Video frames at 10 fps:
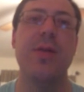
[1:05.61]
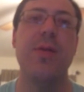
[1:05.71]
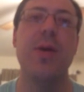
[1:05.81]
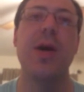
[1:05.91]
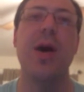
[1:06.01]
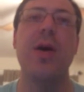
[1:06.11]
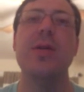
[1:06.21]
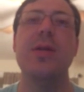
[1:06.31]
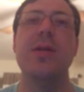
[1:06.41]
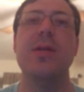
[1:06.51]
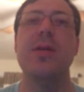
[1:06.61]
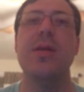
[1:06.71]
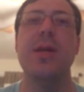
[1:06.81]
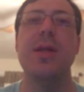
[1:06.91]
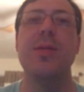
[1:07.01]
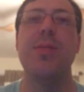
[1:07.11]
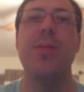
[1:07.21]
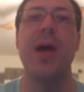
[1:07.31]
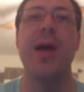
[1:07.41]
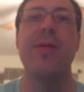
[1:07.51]
of what causes these
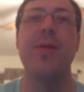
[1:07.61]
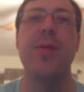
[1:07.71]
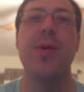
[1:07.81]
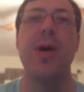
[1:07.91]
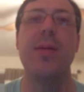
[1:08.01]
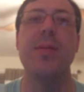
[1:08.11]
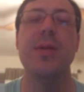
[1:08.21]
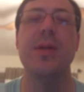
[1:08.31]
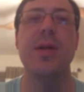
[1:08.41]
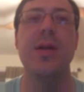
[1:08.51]
behavioral problems.